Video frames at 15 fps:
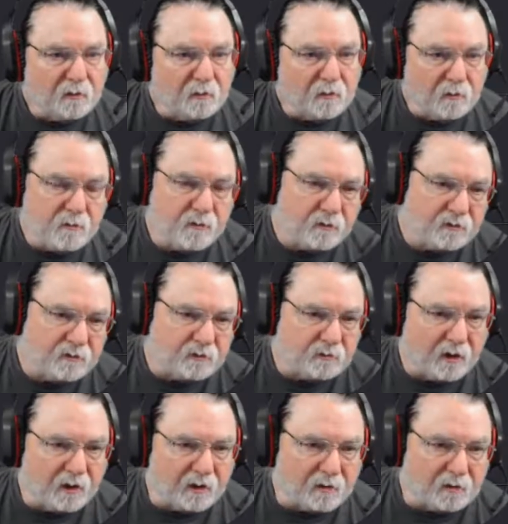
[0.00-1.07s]
Well, there is a
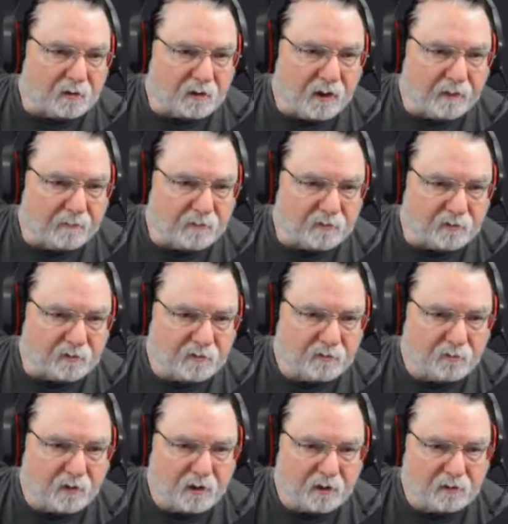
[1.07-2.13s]
right-click copy, so let's
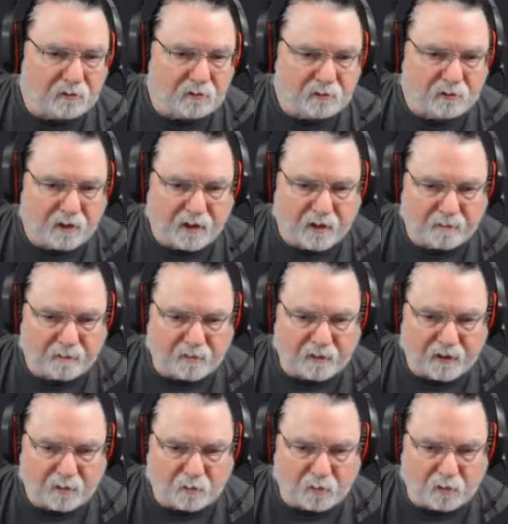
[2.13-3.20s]
right-click and copy
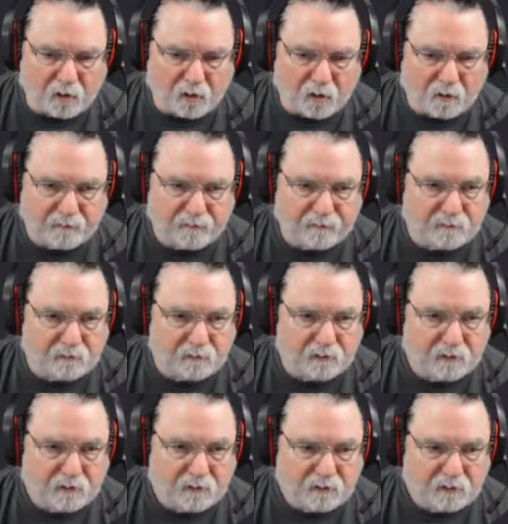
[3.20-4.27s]
that. We'll
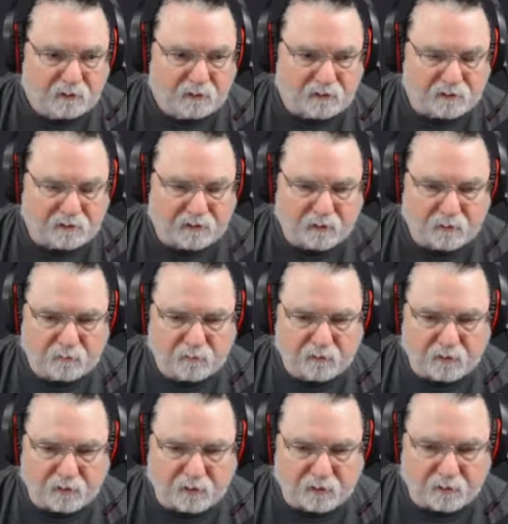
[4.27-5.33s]
set that over
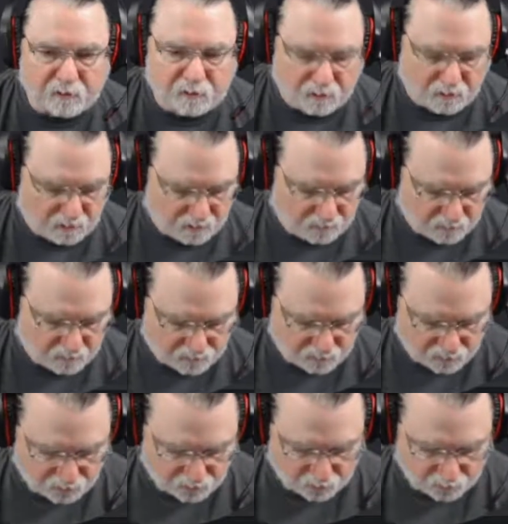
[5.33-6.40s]
there. I'm going to
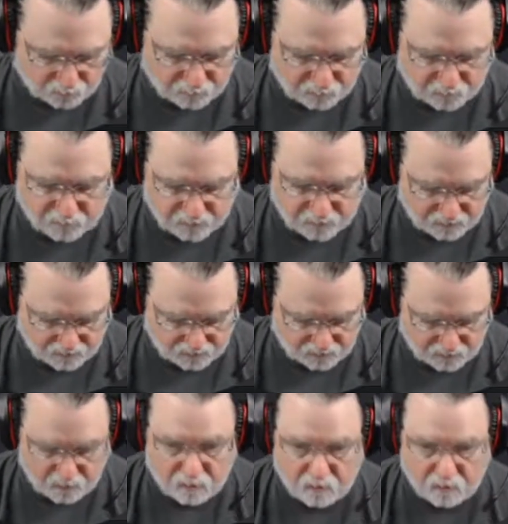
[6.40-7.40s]
Control V.